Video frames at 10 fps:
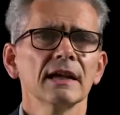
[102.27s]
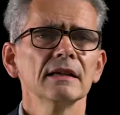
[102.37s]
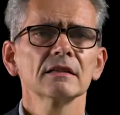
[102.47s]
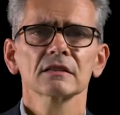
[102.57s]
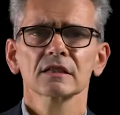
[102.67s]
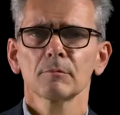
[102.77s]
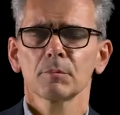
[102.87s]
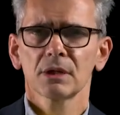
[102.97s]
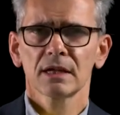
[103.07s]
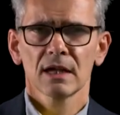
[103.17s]
is
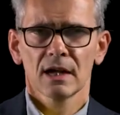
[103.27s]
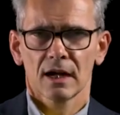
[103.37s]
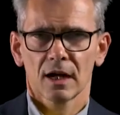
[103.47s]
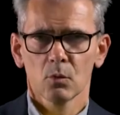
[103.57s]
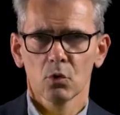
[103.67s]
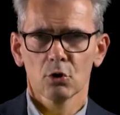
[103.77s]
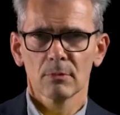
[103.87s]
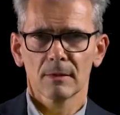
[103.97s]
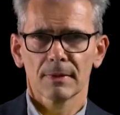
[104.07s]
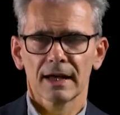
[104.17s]
simply a
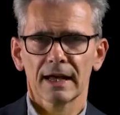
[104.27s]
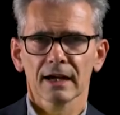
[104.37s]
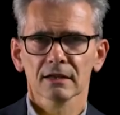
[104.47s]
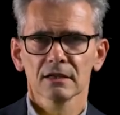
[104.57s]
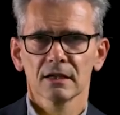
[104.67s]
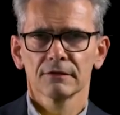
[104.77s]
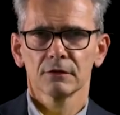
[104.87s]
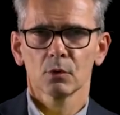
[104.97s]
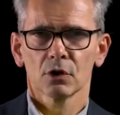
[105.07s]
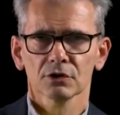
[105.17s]
warm-up act for
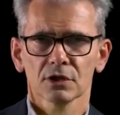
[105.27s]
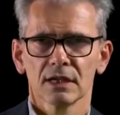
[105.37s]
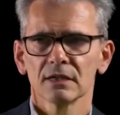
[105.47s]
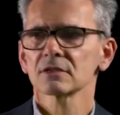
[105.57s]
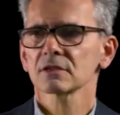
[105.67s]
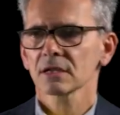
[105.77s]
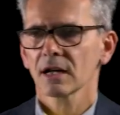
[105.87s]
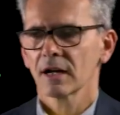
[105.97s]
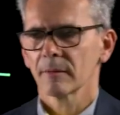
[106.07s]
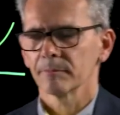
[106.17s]
what is to
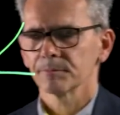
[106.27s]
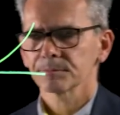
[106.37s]
come.